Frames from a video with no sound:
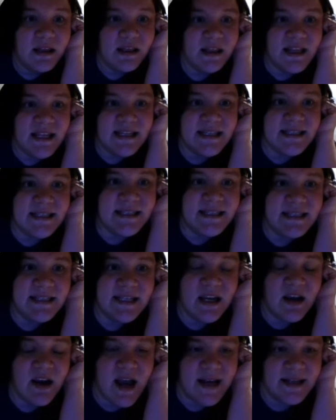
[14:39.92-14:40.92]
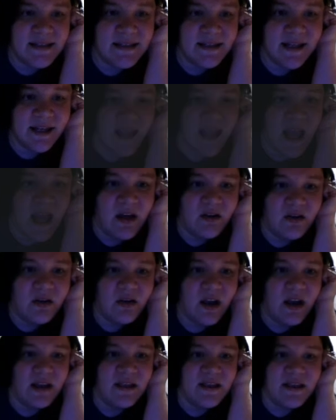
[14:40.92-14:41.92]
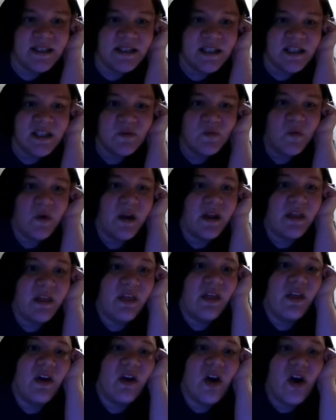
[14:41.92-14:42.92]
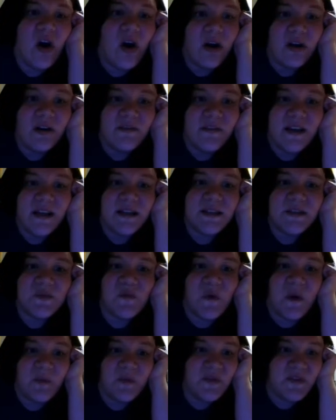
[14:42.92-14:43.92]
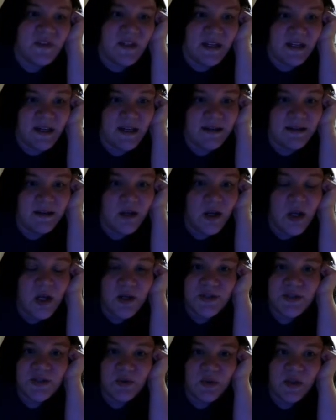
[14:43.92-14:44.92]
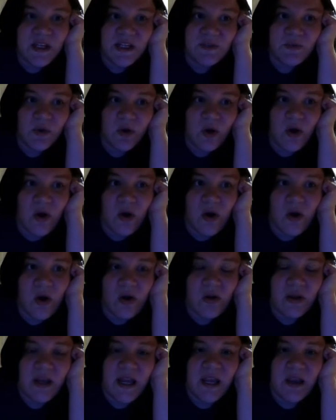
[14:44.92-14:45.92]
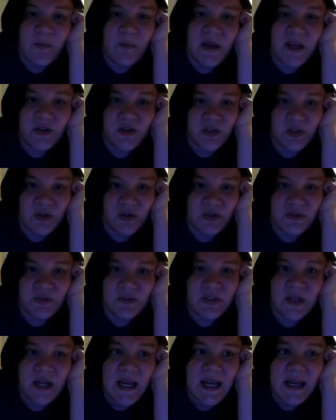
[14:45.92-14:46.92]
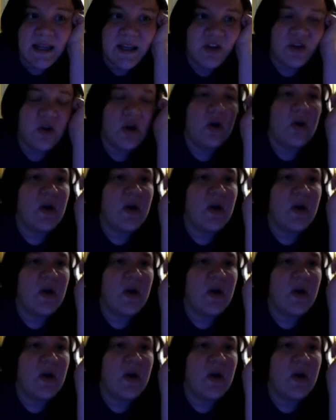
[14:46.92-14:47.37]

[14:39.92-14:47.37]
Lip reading: This is their Aztec calendar, and this is what the carvings represented. So these were all like pictures. You